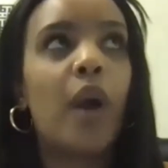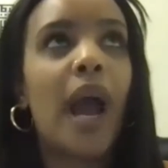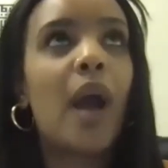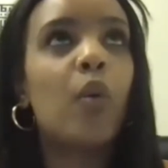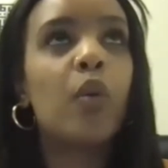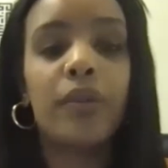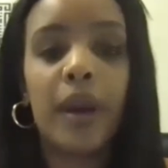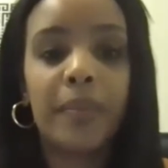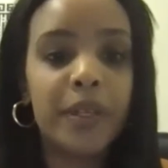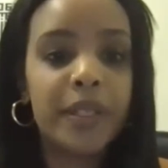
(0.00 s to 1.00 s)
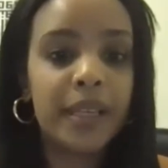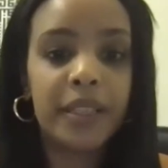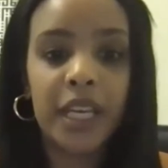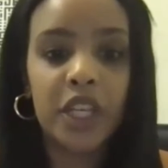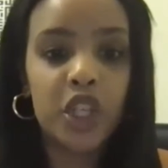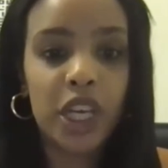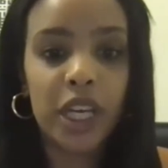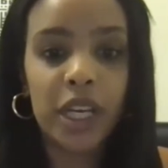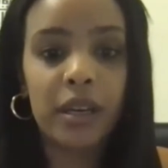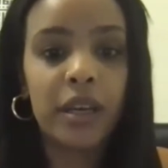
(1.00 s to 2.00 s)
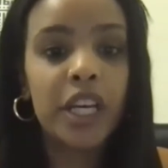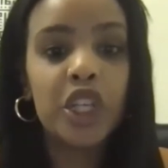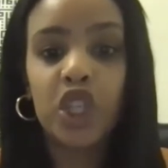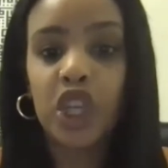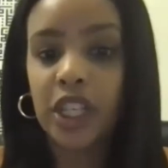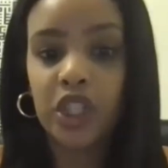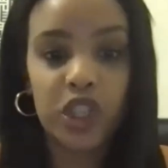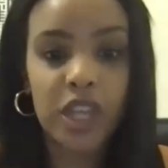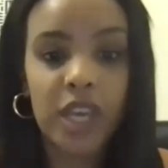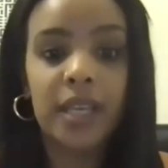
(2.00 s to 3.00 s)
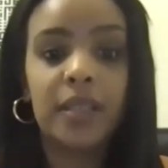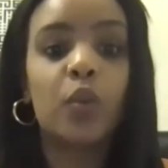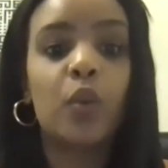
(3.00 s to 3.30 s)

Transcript: how will representation change things?